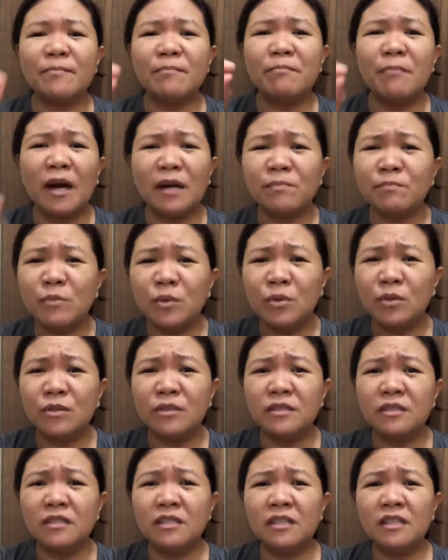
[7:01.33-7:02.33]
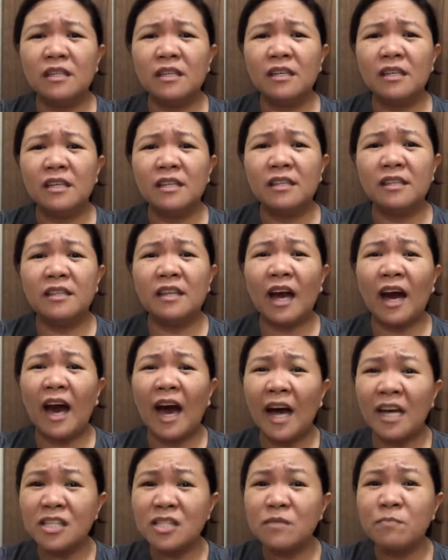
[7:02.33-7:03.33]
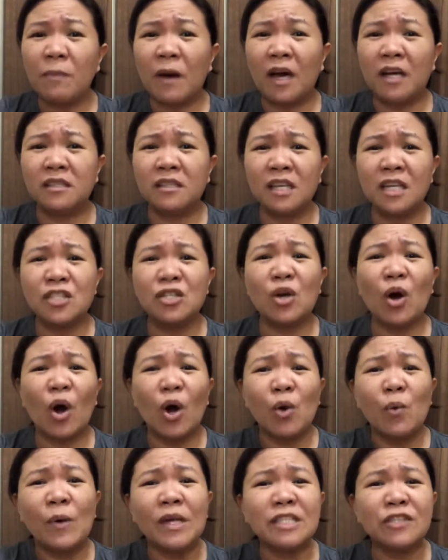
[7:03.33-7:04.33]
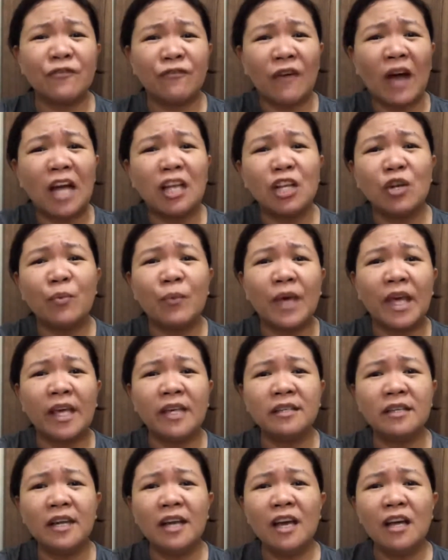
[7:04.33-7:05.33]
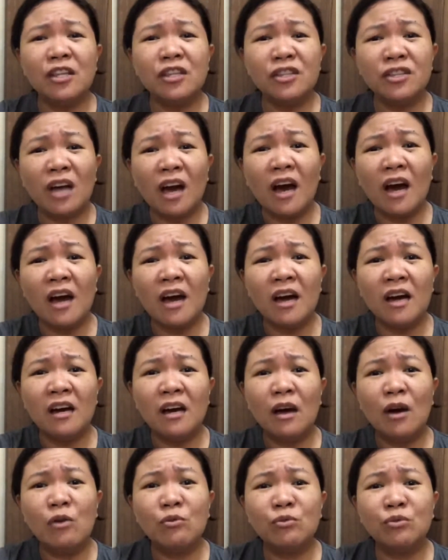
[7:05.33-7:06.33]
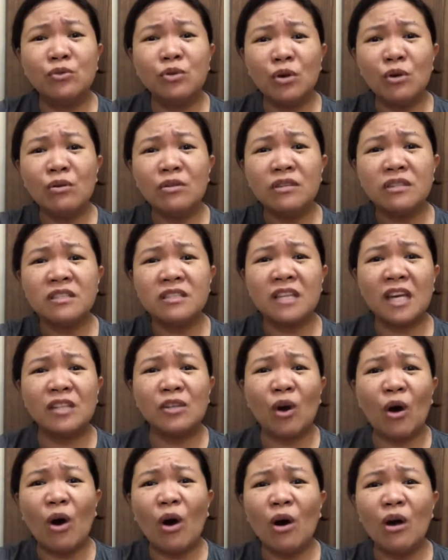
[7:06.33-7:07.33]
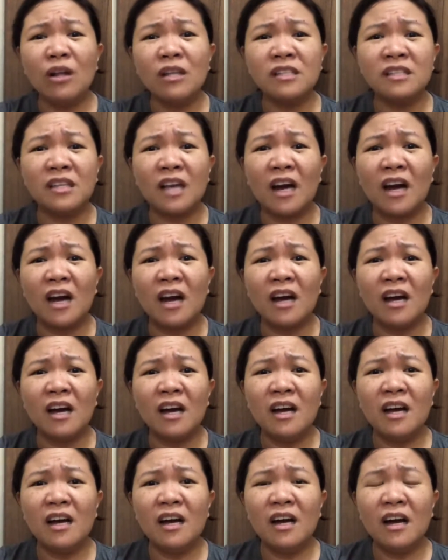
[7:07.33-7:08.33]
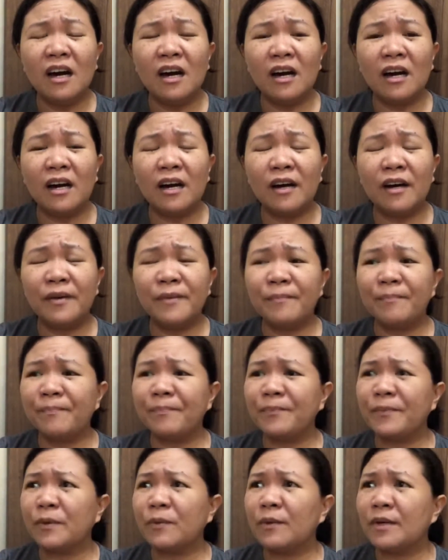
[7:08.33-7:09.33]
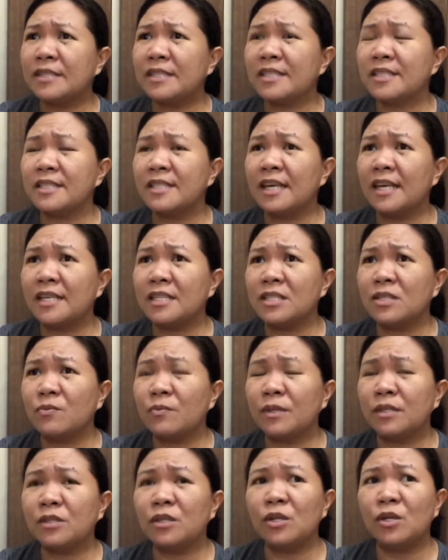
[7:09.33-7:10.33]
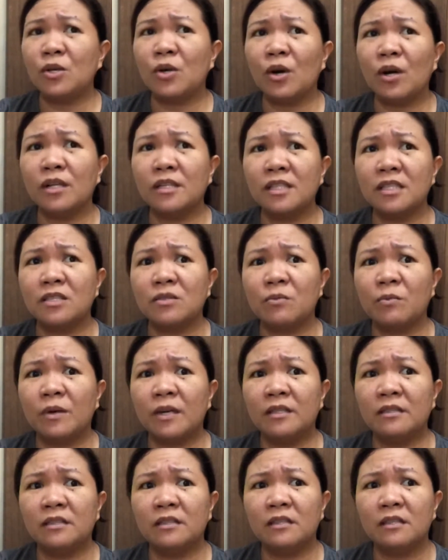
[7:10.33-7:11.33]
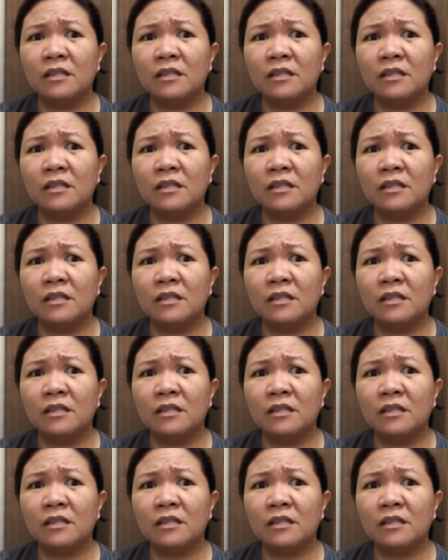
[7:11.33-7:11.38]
Mahmoud, the husband, is always following the rules and all the, what's this? What do you call this one?